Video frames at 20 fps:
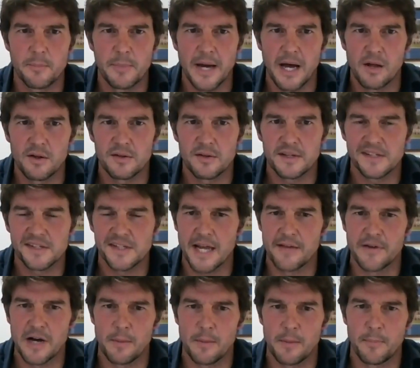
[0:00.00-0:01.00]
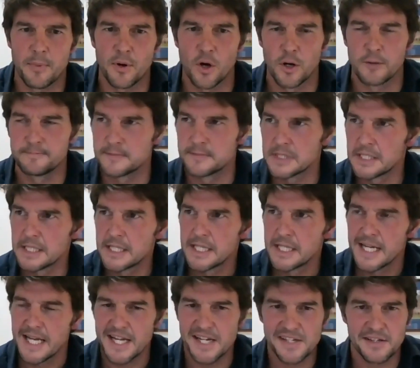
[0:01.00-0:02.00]
about Seyval Blanc
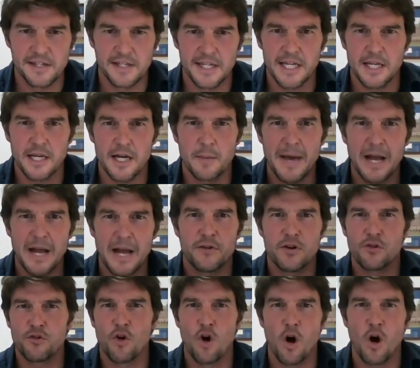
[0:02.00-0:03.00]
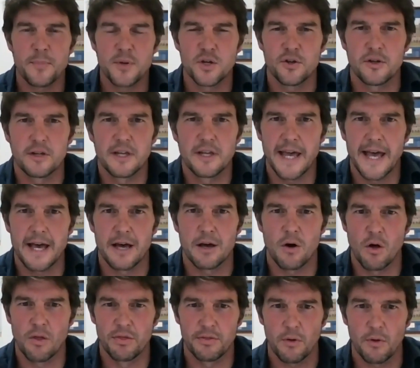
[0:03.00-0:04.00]
is the amount of crop you can get
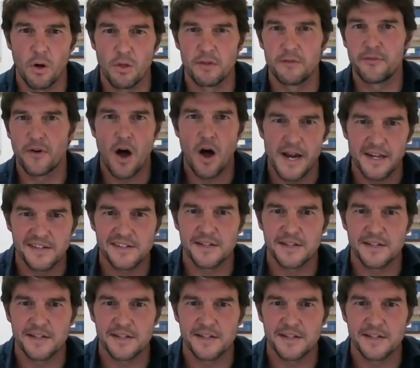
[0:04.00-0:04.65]
on the vine.